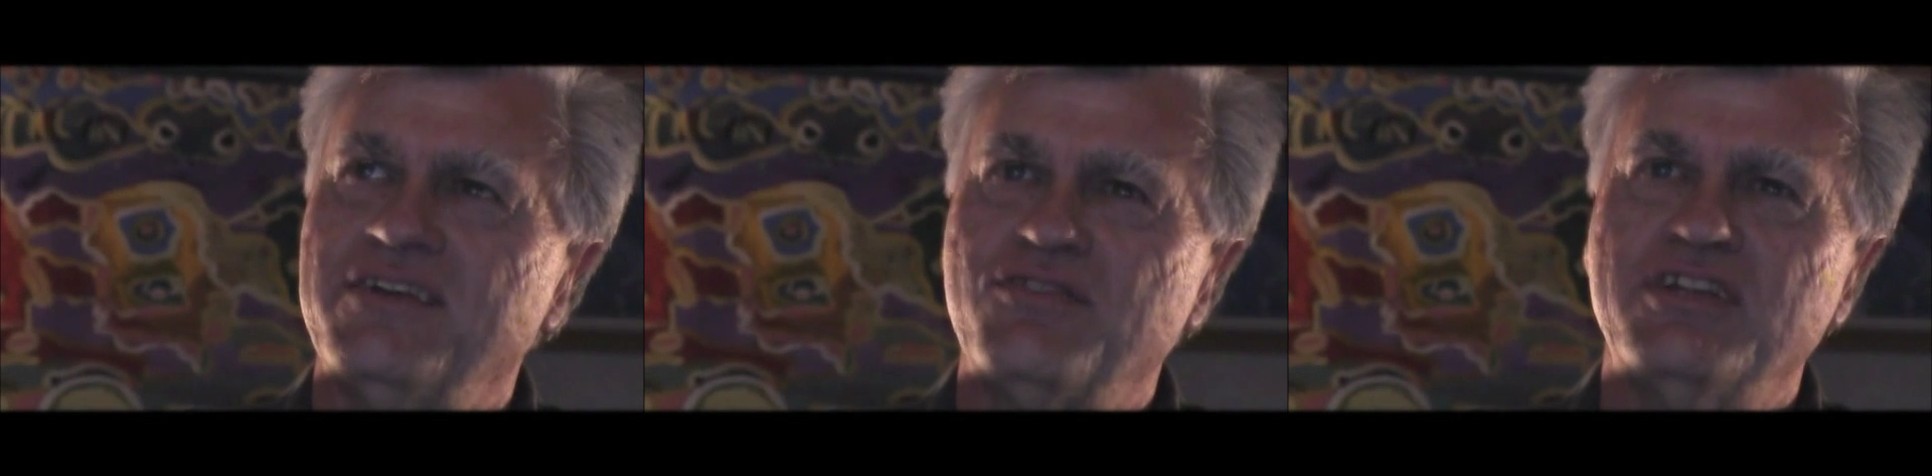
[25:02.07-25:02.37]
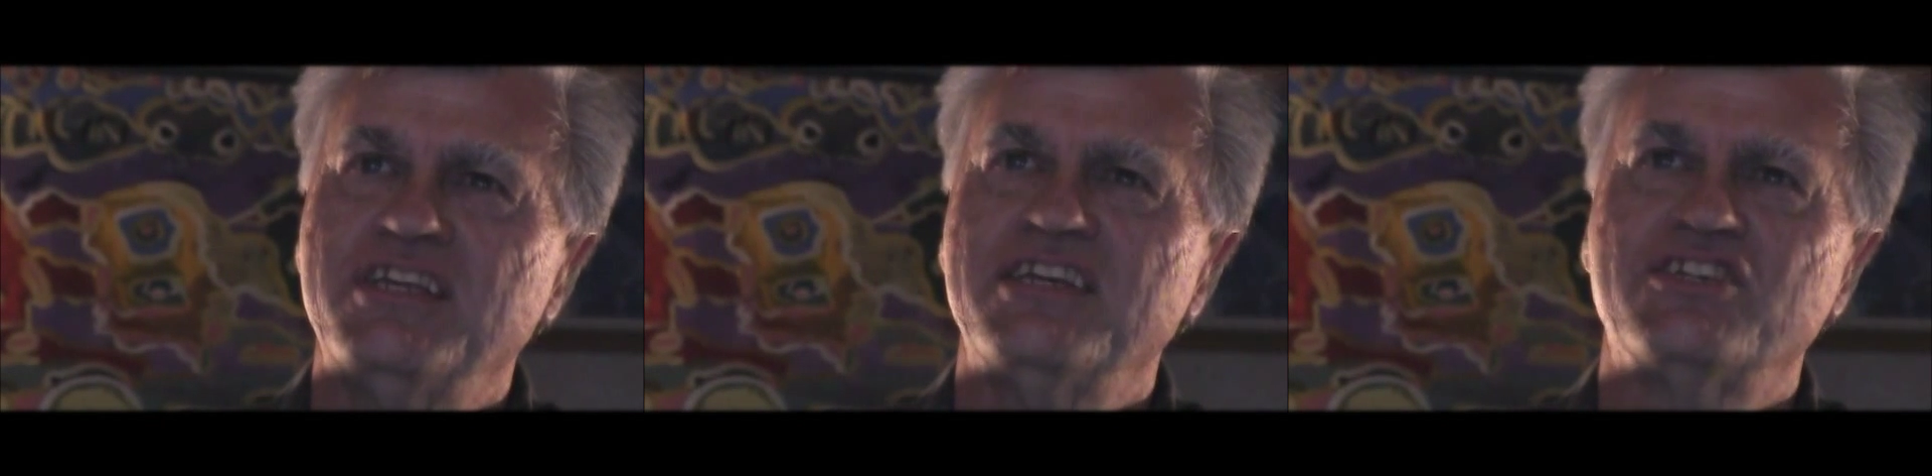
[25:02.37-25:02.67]
It
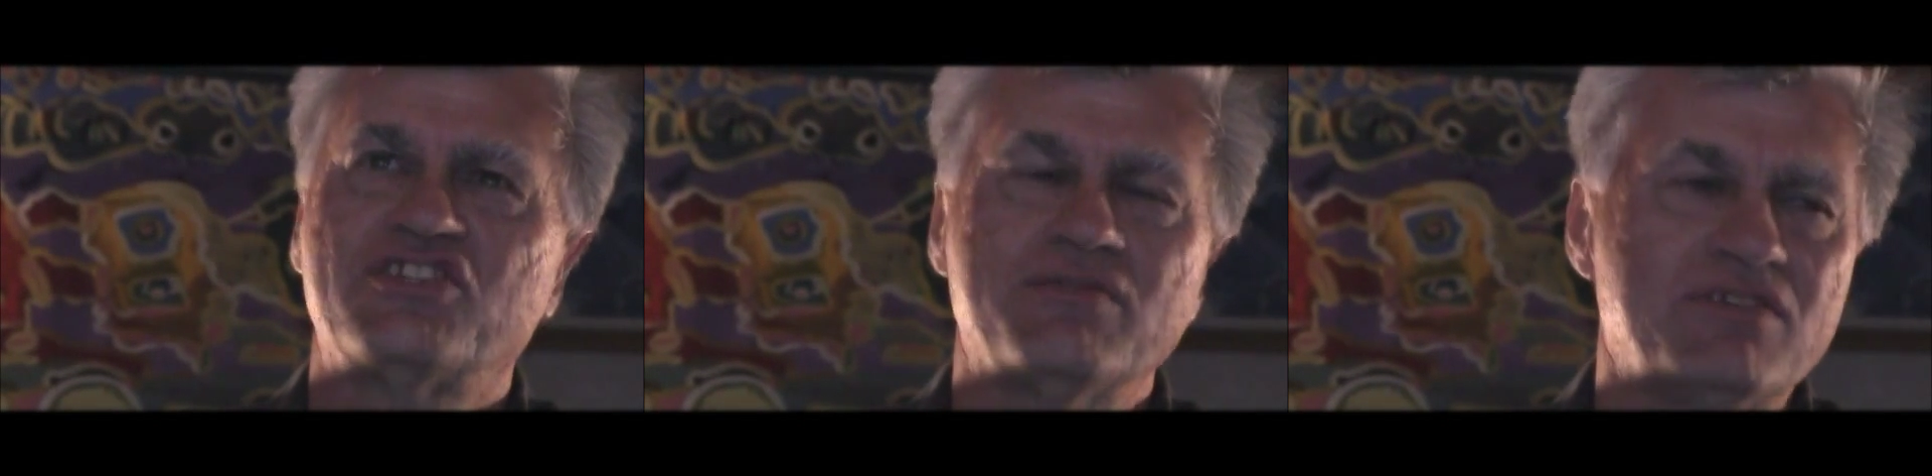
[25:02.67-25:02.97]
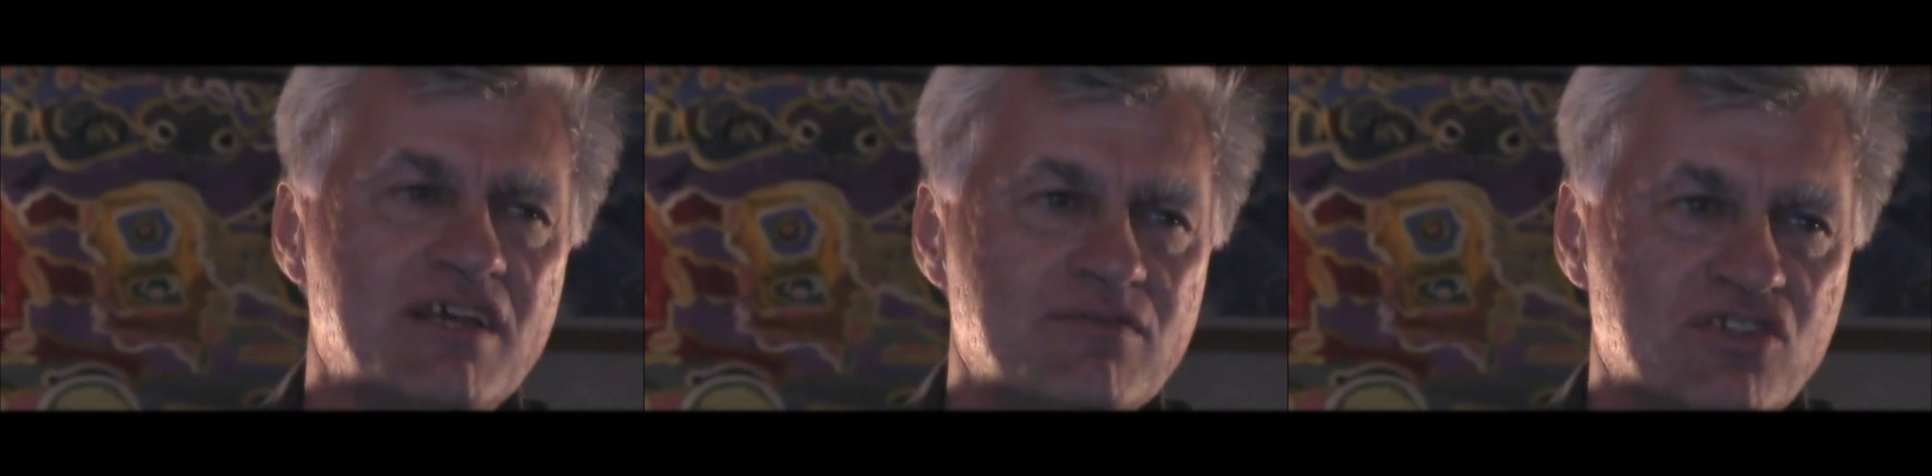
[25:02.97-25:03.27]
really is.
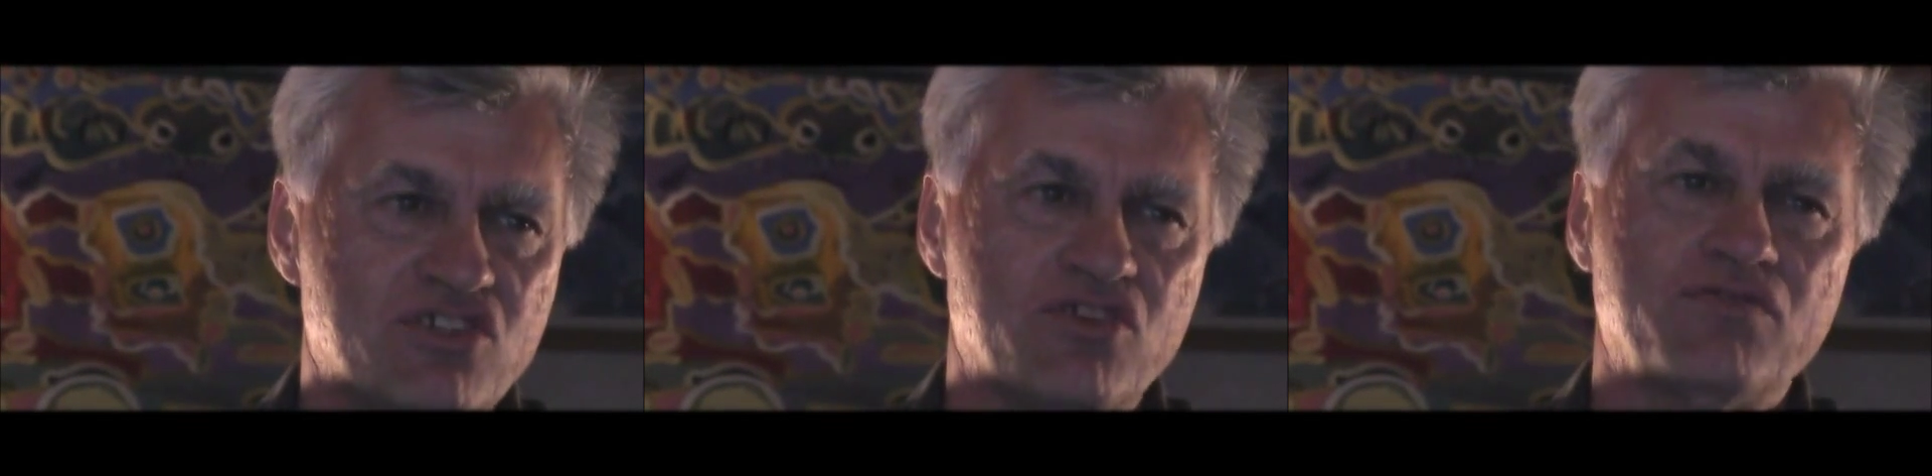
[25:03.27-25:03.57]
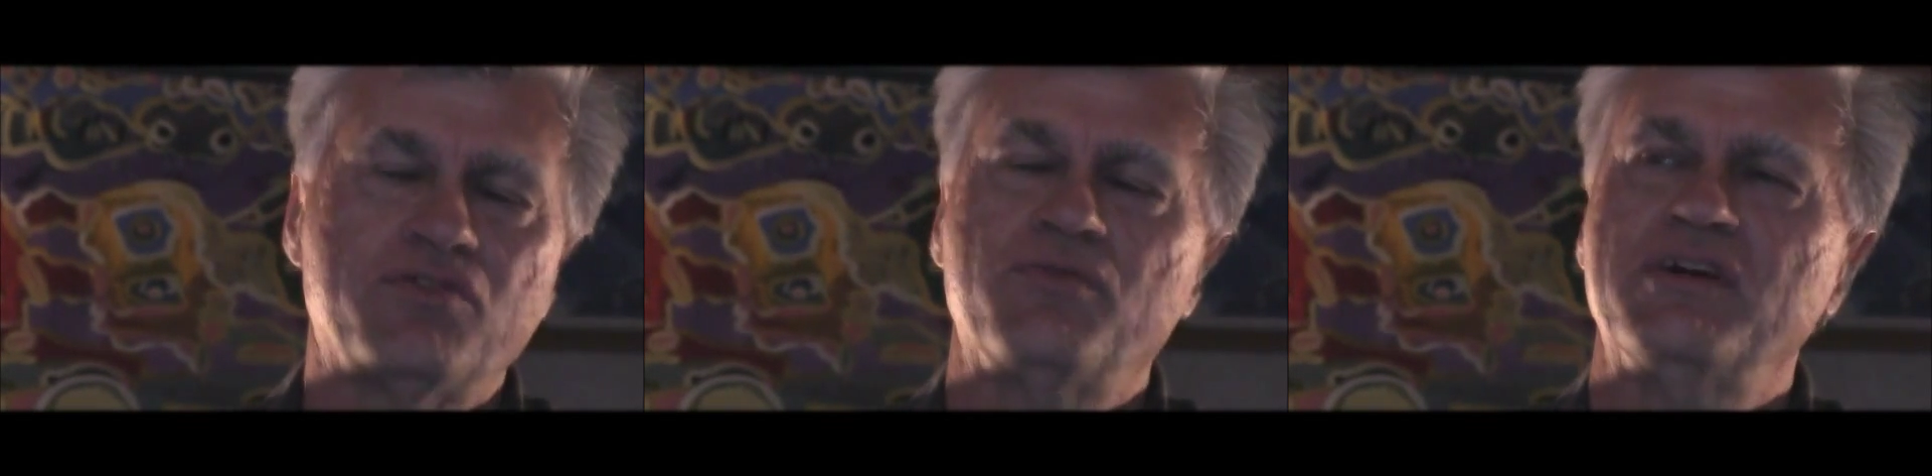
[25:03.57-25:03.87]
Sometimes it's
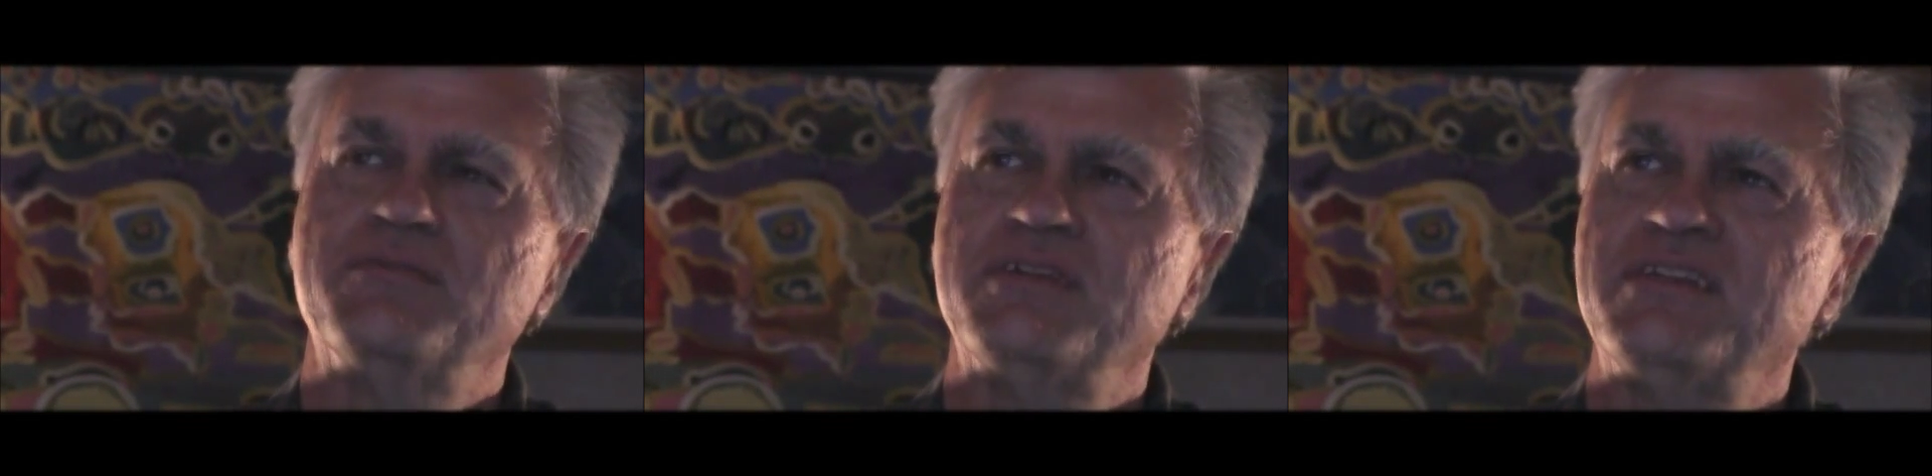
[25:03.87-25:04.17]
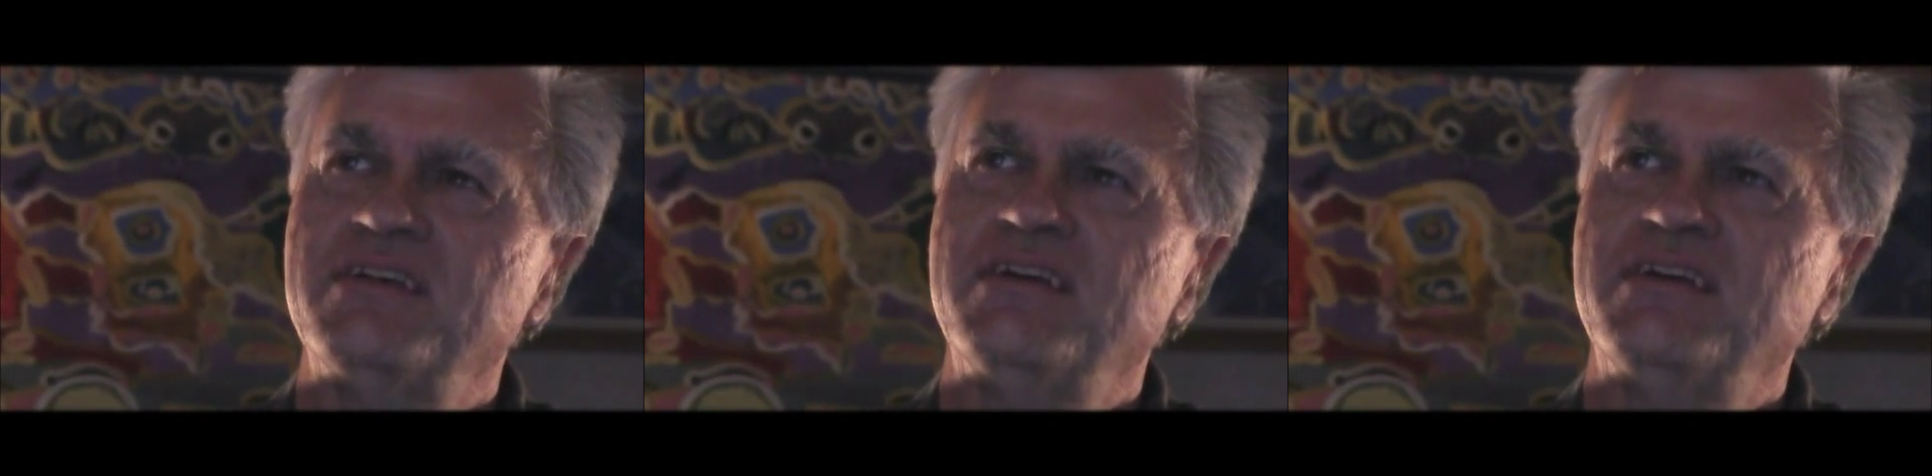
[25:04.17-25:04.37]
overwhelming.